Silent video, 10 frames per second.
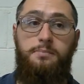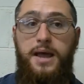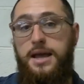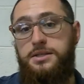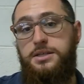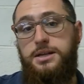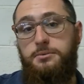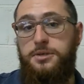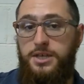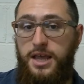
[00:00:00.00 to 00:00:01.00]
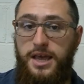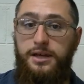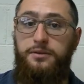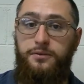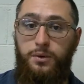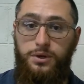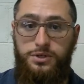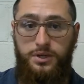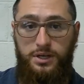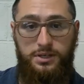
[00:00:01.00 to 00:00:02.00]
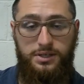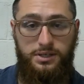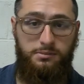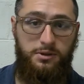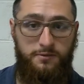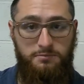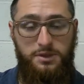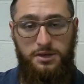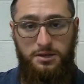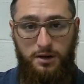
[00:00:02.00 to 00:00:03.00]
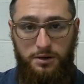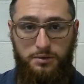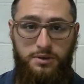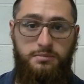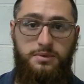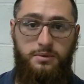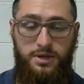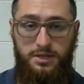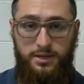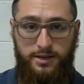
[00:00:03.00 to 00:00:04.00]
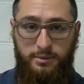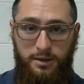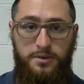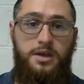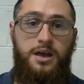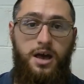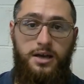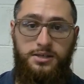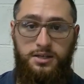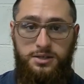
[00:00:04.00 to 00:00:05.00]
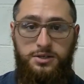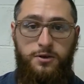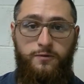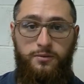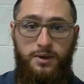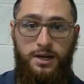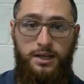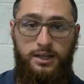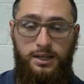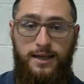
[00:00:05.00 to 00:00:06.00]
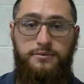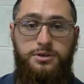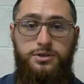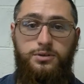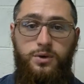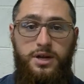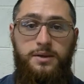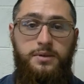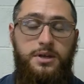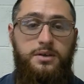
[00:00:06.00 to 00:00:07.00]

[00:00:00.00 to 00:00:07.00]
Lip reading: Past the number 10, of course, you get into some other familiar territory that we can talk about. So let's just go from 11 to 20.